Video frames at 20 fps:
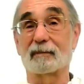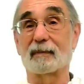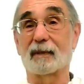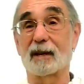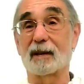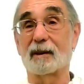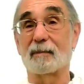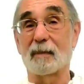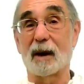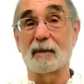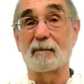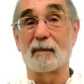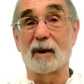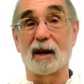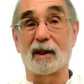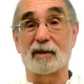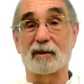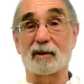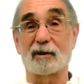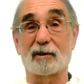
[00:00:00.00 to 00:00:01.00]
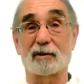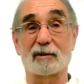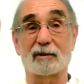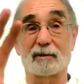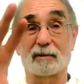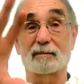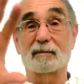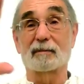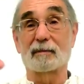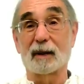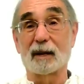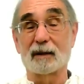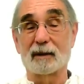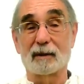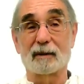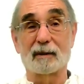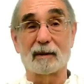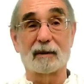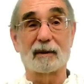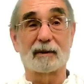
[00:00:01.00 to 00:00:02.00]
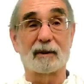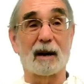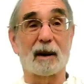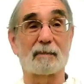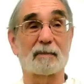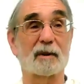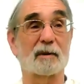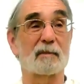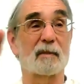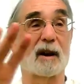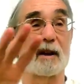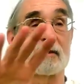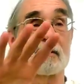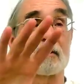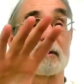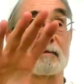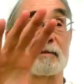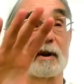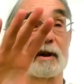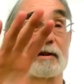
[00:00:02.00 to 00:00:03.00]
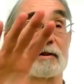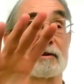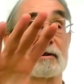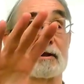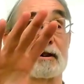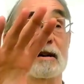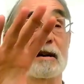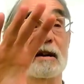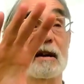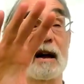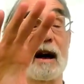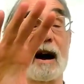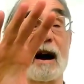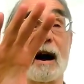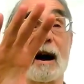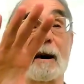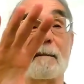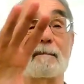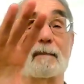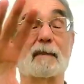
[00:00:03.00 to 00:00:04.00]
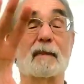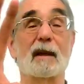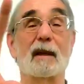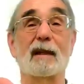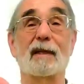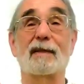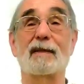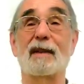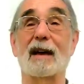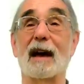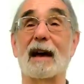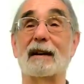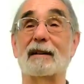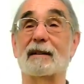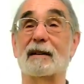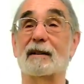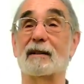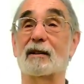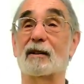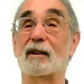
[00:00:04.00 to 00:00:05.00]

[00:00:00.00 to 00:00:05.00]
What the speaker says: he and my mother, my adopted mother, that